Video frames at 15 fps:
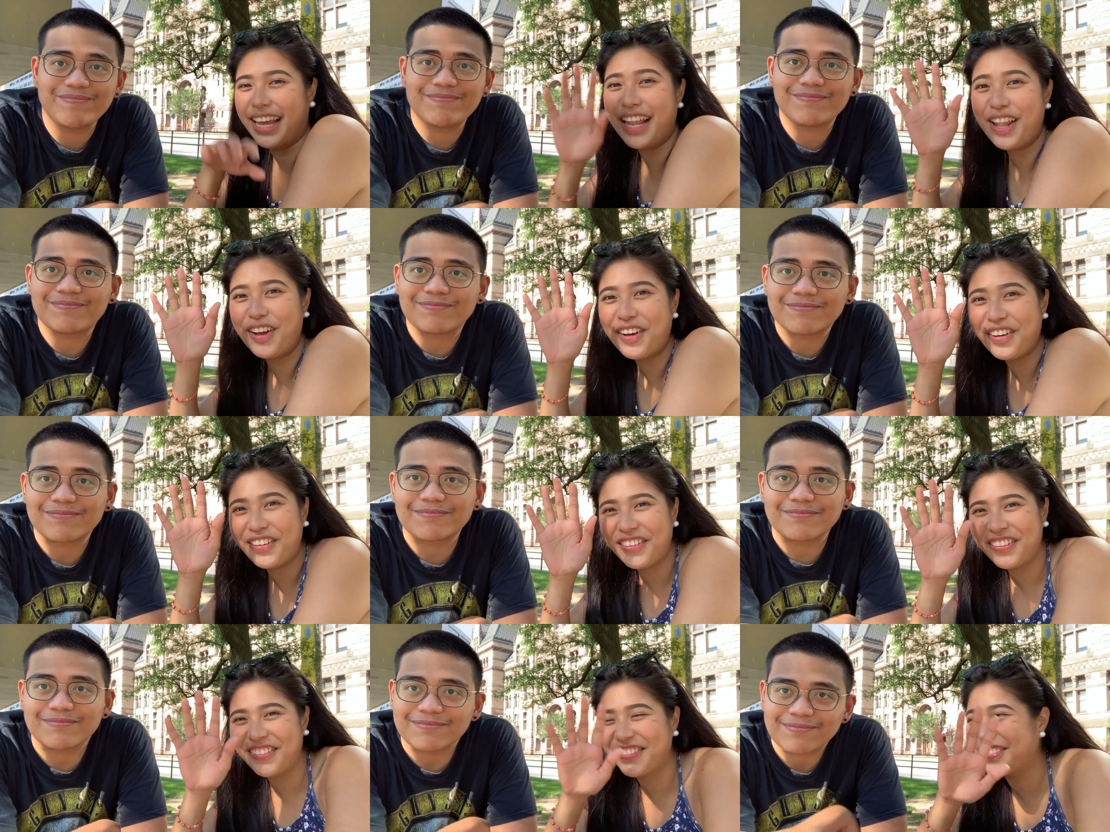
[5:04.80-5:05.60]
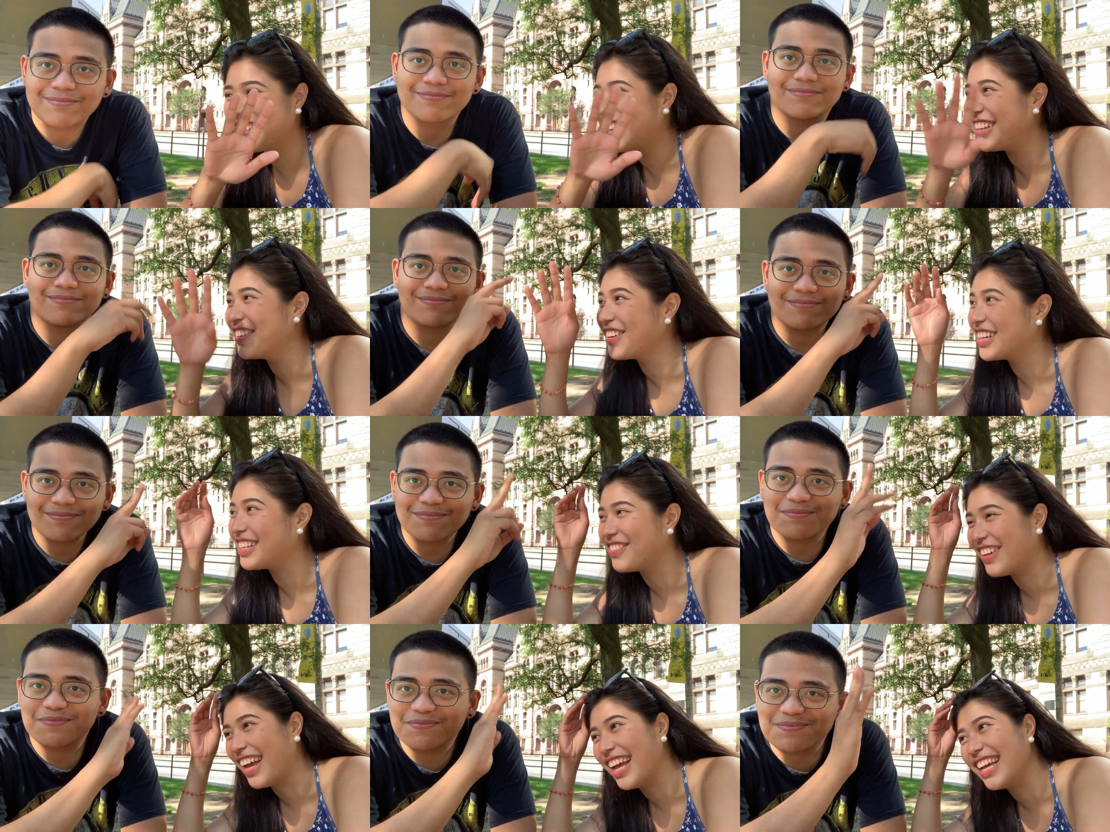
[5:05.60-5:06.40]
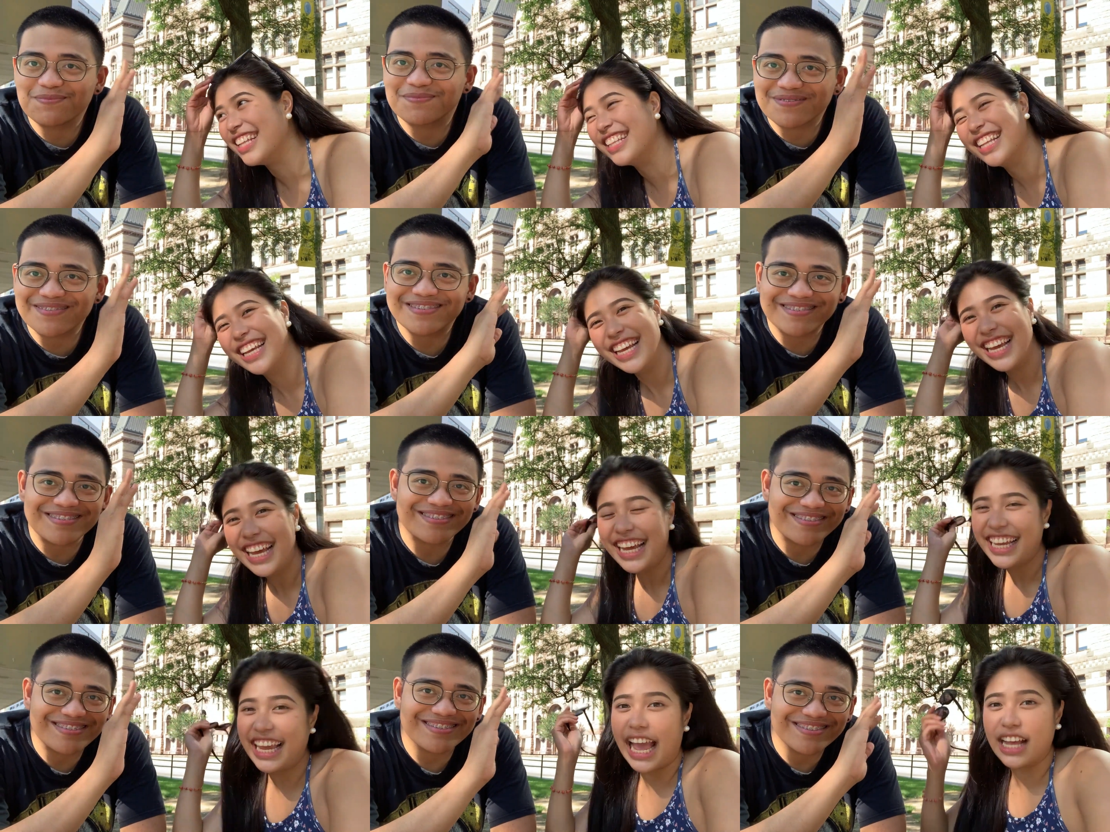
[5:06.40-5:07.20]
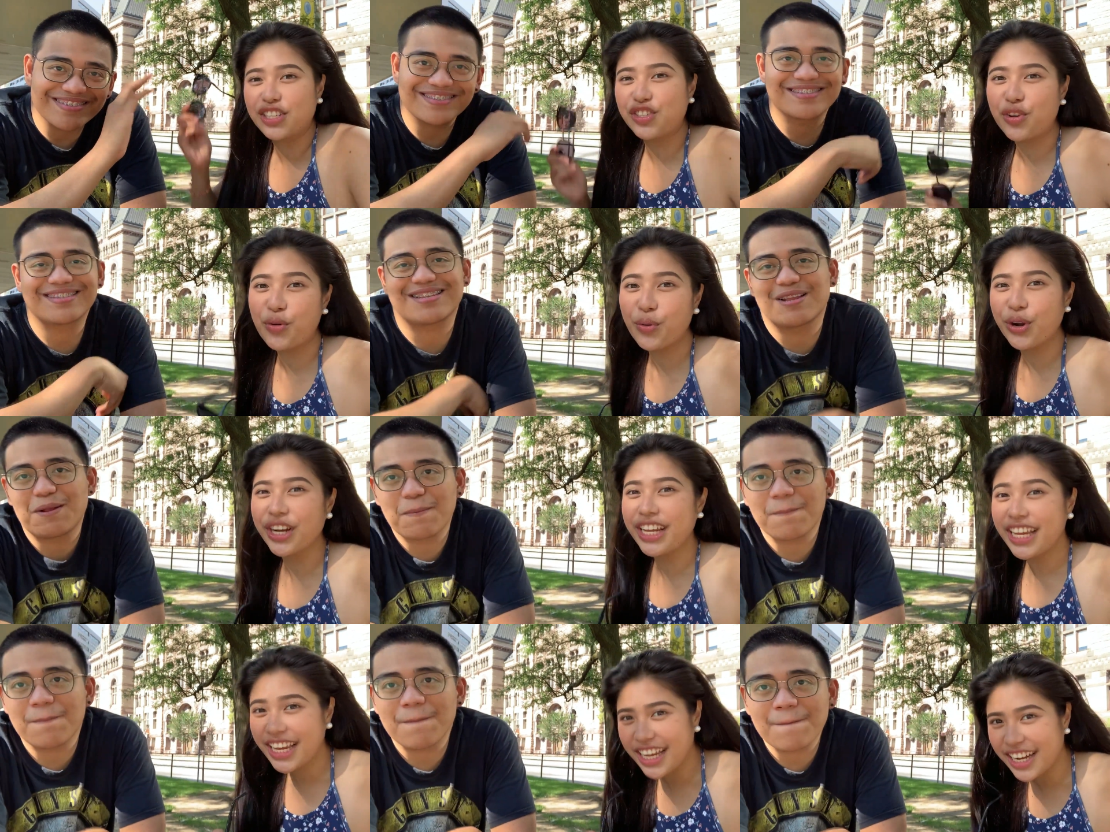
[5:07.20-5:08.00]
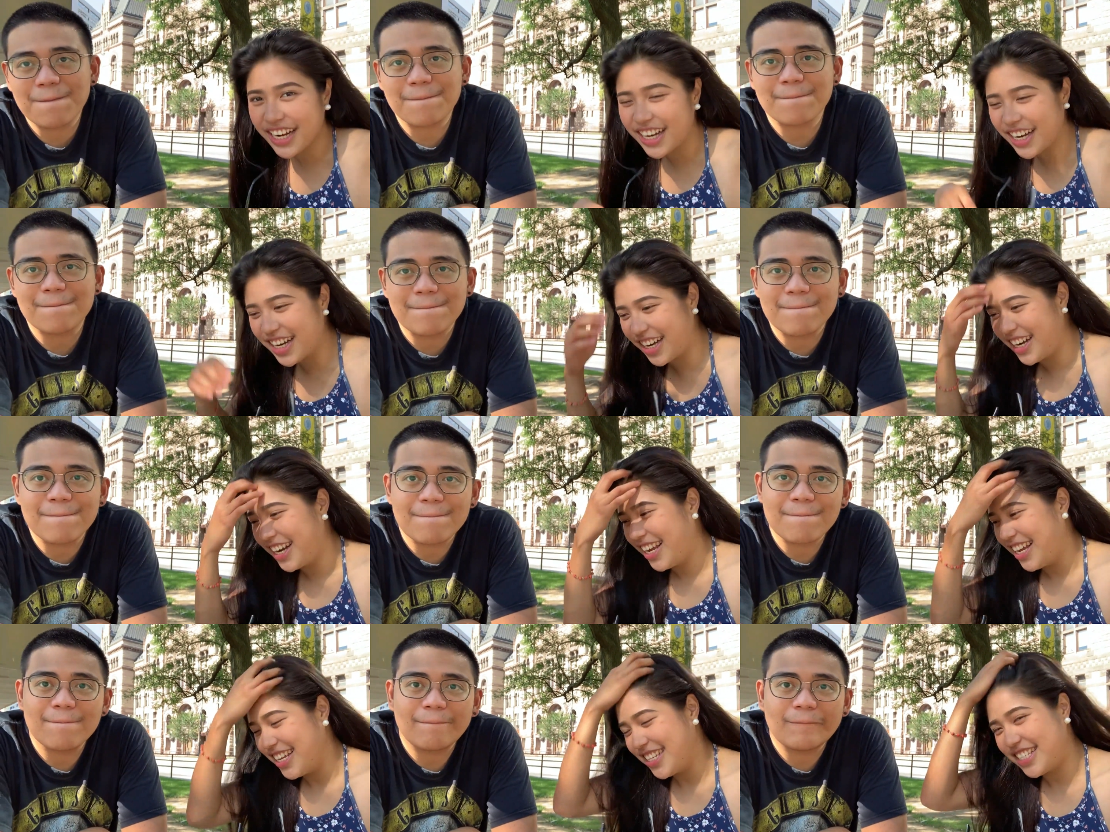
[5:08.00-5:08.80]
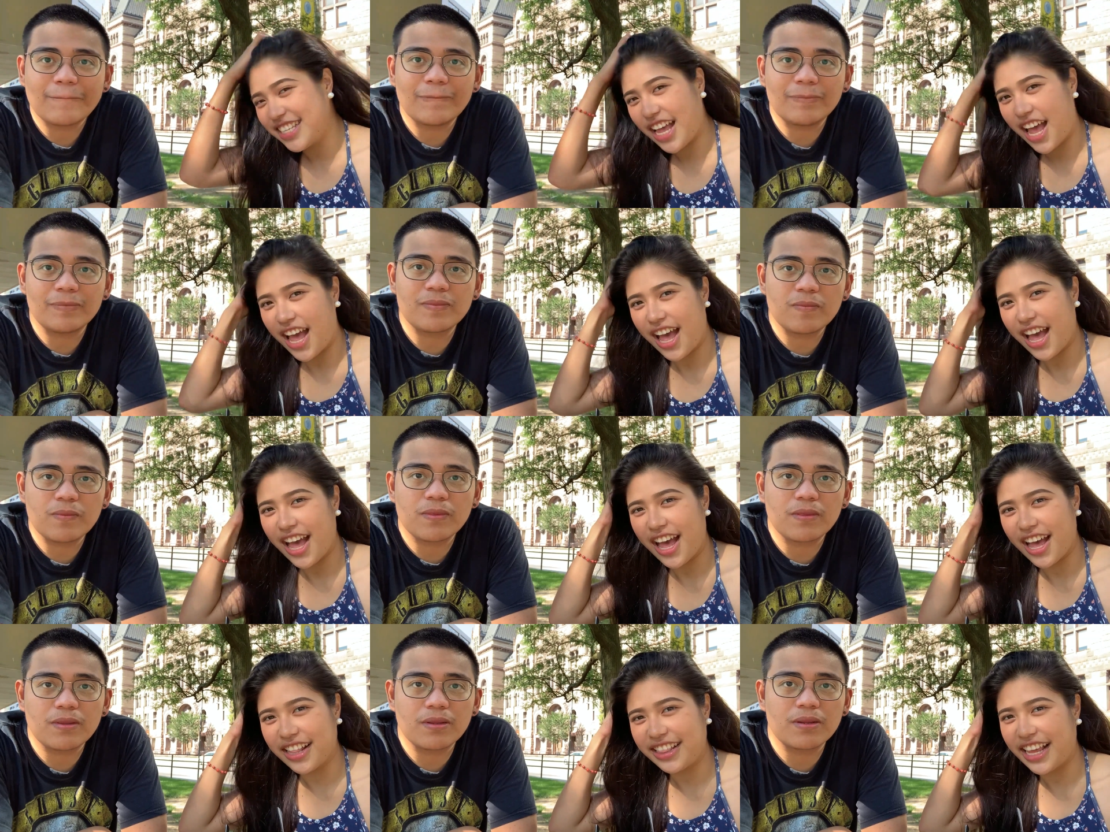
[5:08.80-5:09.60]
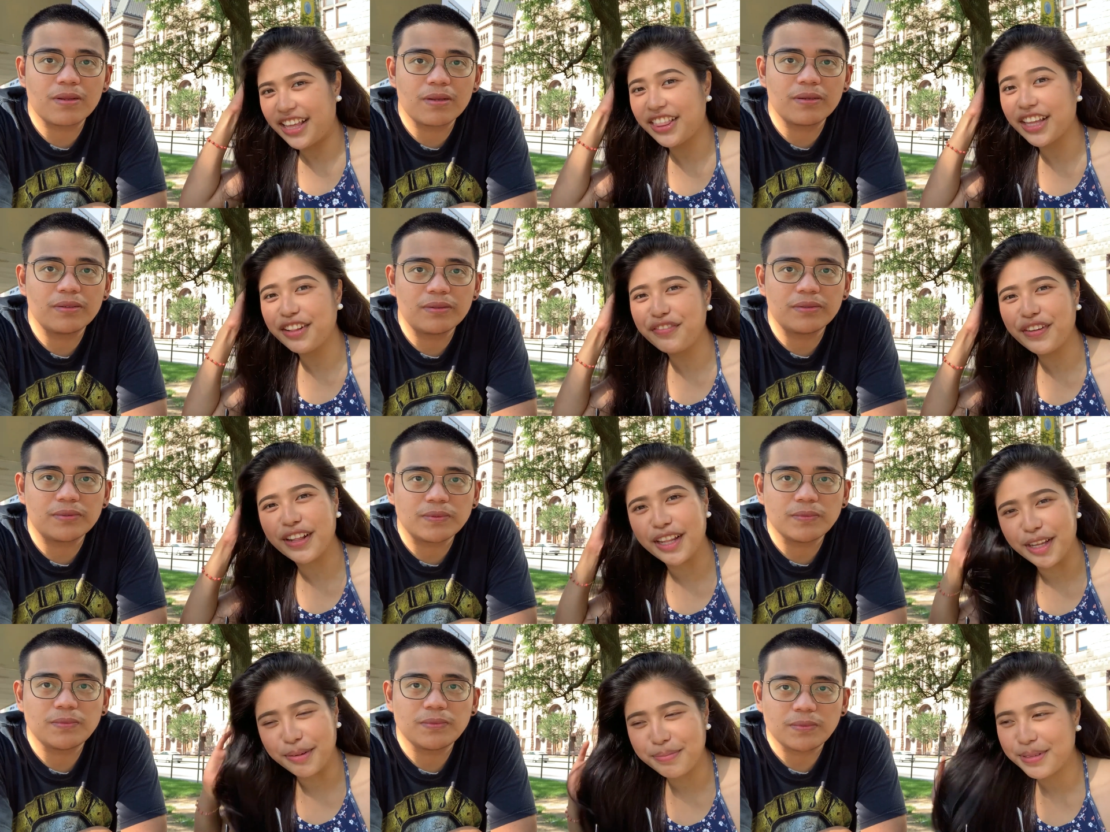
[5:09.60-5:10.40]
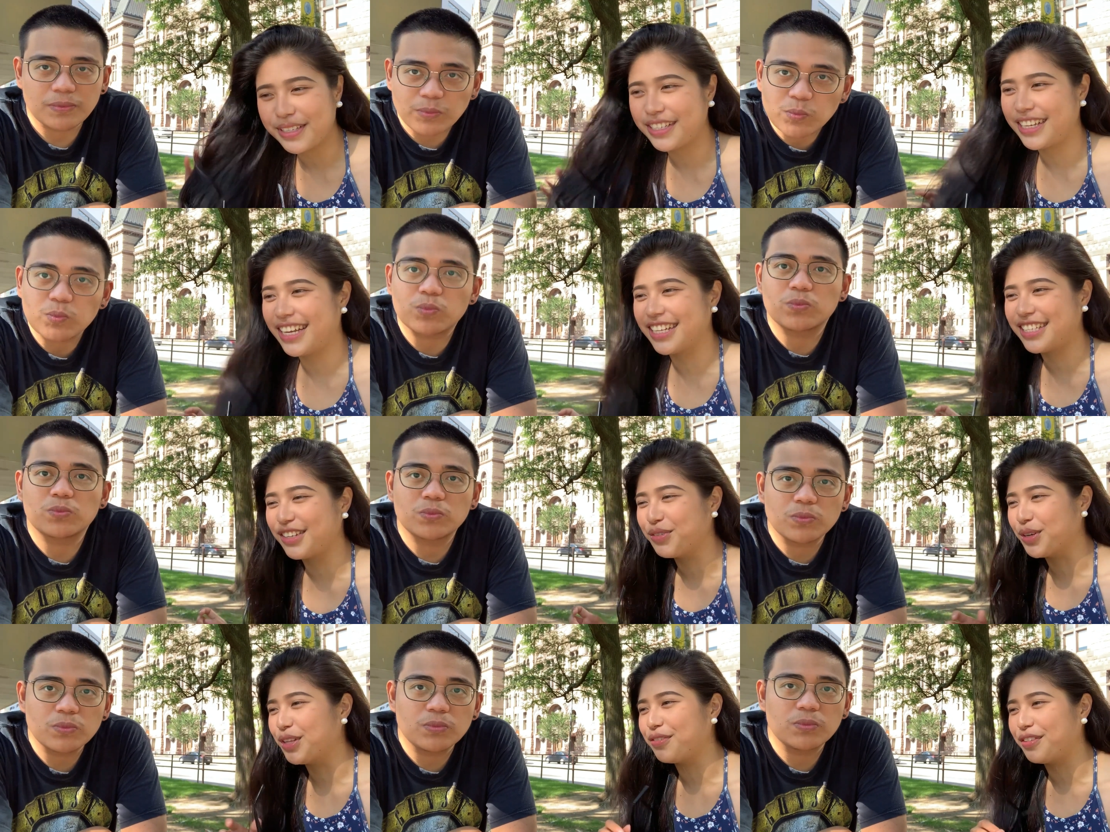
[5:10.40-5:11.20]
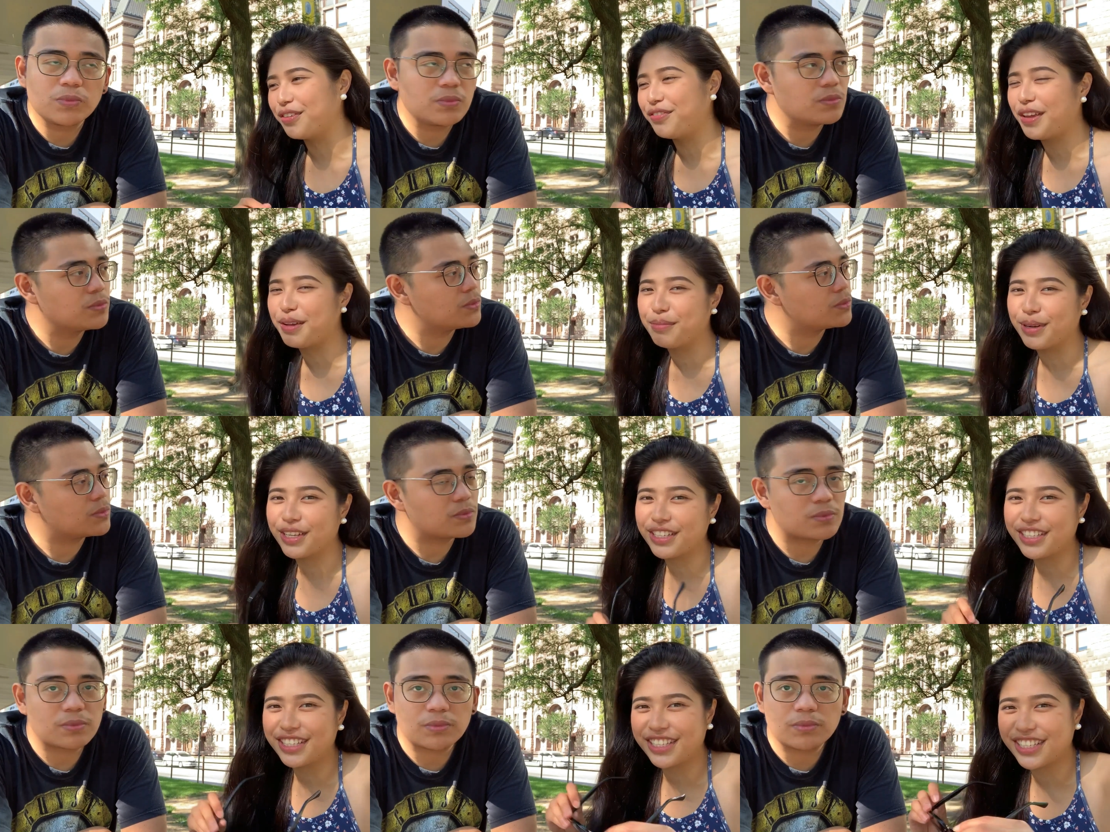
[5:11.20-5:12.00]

Speaker 1: Hello! Hello ka naman. Yeah, so we're here sa Nathan Phillips. It's one of the famous